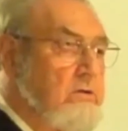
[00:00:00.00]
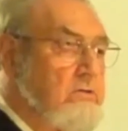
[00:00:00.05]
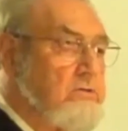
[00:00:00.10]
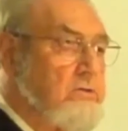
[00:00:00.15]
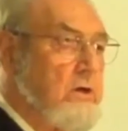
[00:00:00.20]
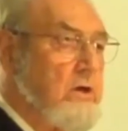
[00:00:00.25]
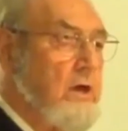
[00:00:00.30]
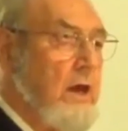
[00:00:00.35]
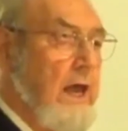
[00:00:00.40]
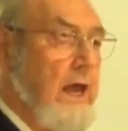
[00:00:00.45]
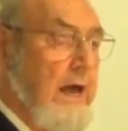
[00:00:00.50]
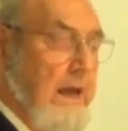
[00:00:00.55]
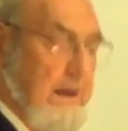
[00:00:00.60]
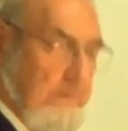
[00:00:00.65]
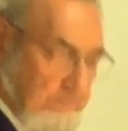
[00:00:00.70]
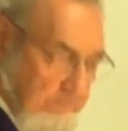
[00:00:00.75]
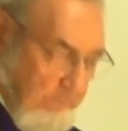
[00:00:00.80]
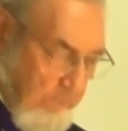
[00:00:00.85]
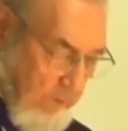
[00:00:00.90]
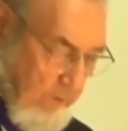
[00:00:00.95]
to
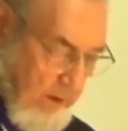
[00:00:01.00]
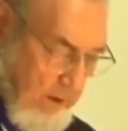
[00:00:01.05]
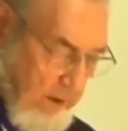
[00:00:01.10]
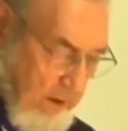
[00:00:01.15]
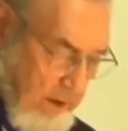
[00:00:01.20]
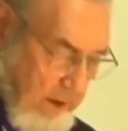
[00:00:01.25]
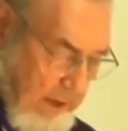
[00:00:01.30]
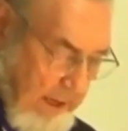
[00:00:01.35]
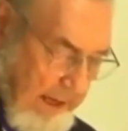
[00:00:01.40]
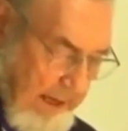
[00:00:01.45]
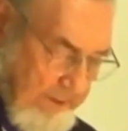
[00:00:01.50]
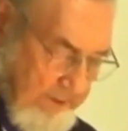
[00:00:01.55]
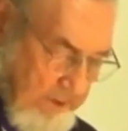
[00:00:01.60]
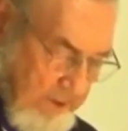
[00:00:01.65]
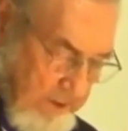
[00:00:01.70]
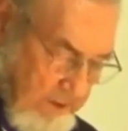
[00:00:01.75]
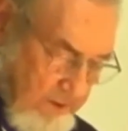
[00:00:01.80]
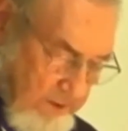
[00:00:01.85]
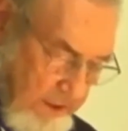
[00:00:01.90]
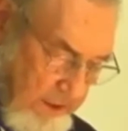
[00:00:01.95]
climb as a
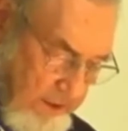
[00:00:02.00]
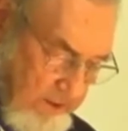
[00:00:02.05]
disease